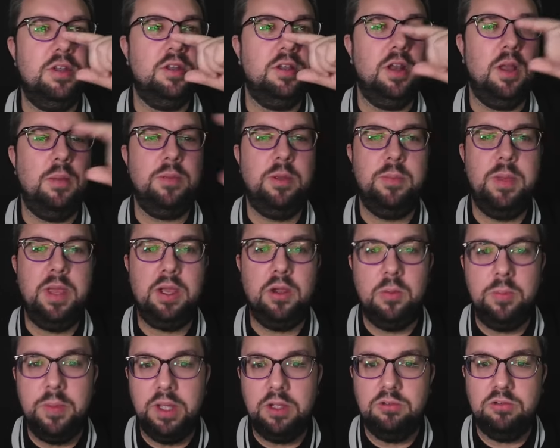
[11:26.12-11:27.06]
Club you
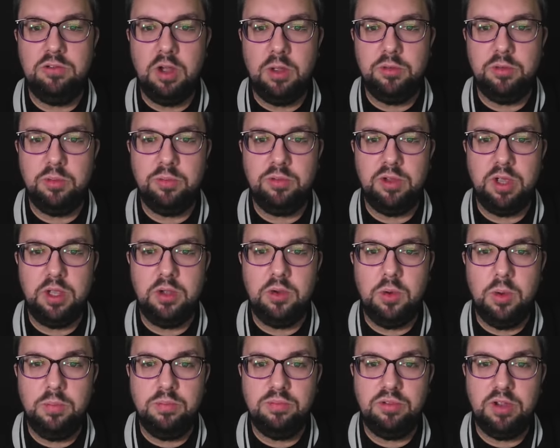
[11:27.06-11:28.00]
mingle rhymes with
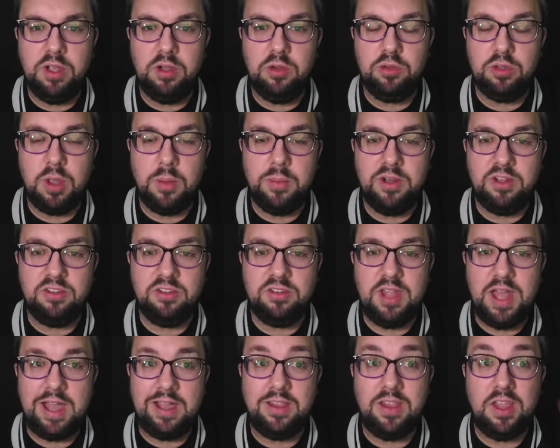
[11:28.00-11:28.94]
Pringle, and Pringles come in a
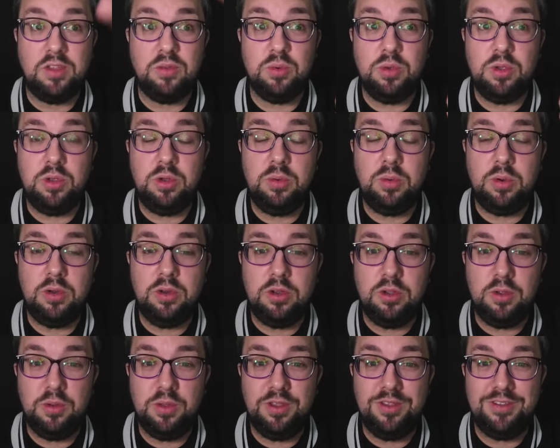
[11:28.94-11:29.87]
stack, and that's what you want
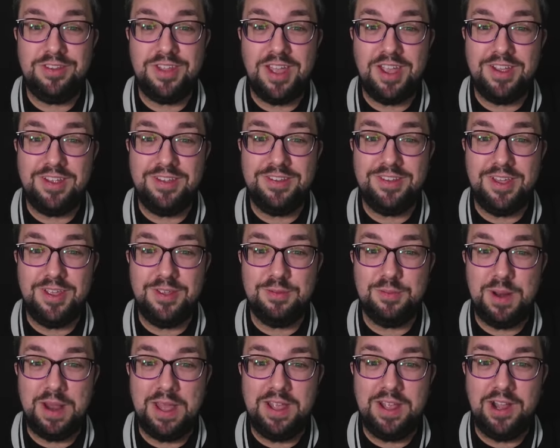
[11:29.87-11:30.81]
to do with this deck, is
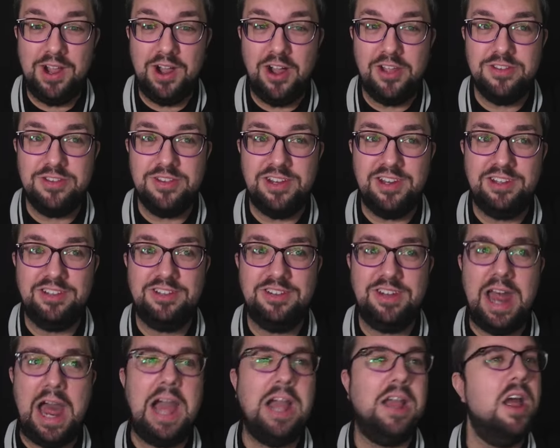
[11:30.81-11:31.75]
play cards in a
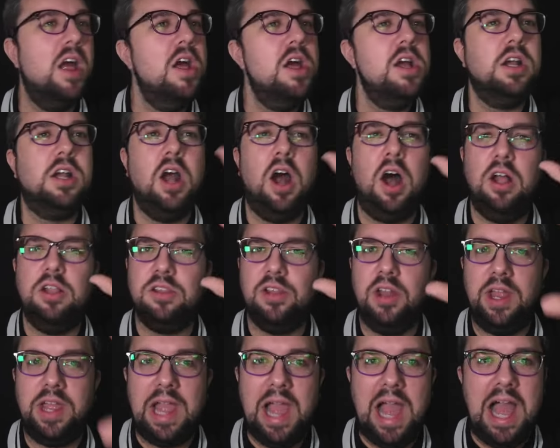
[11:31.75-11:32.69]
stack. Cards
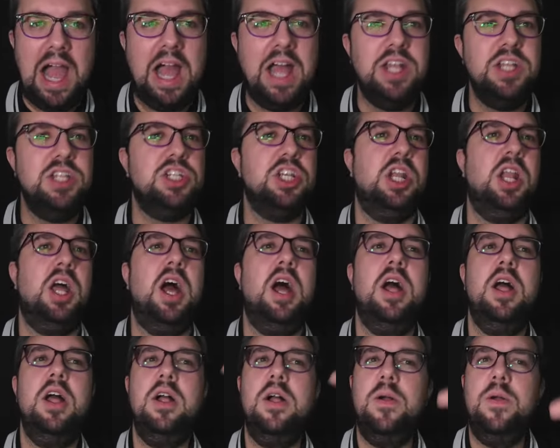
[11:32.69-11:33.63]
like Angela,
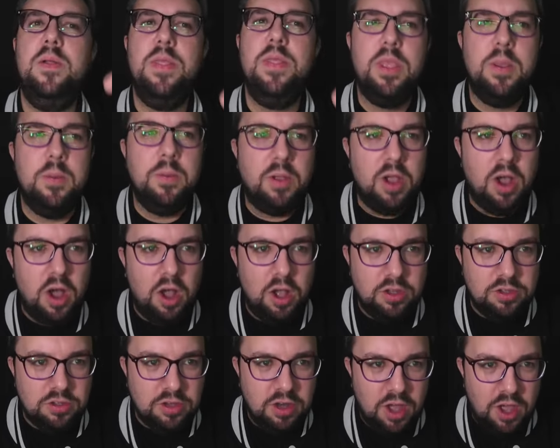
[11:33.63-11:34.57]

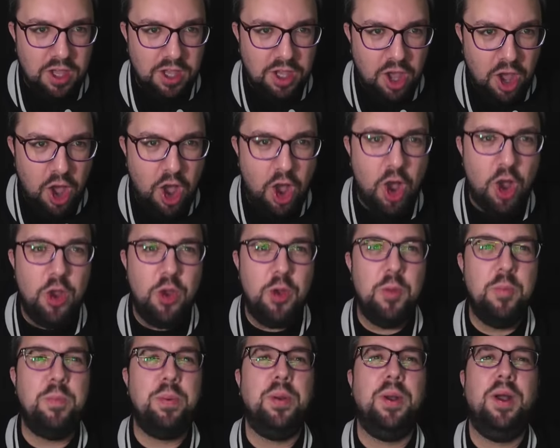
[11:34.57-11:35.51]
cards like
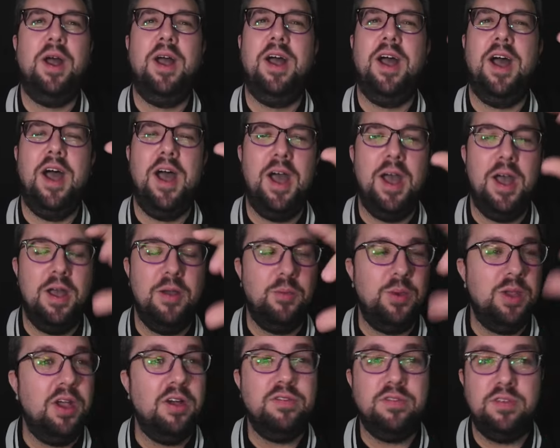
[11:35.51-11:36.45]
Hope.
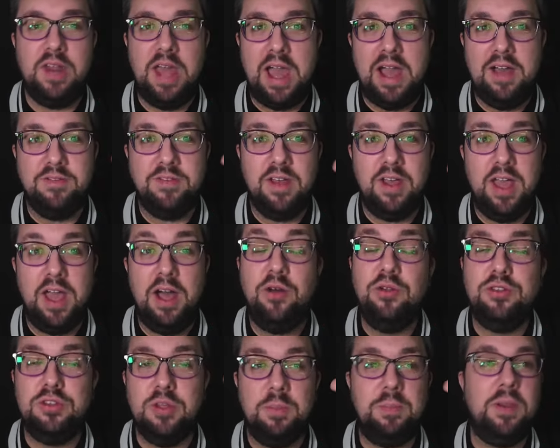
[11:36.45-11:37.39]
We often have
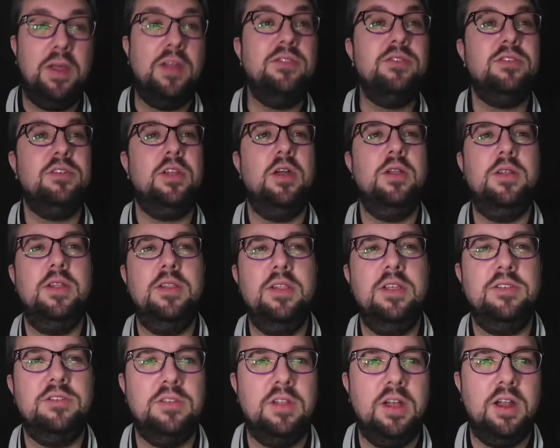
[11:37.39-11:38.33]
Elsa Bloodstone in
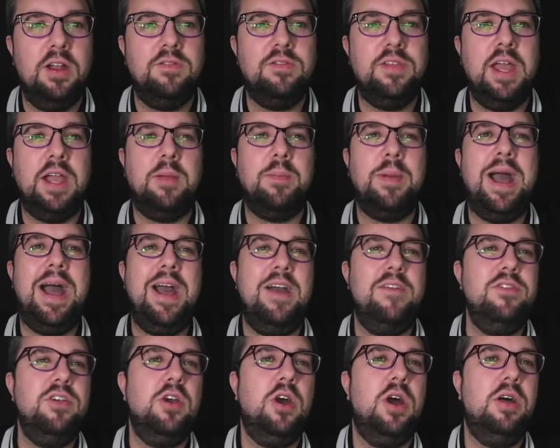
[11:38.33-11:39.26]
this style of deck, but I
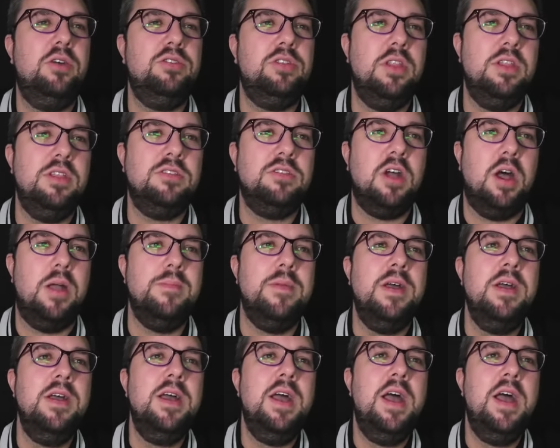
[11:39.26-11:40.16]
haven't got Elsa this time.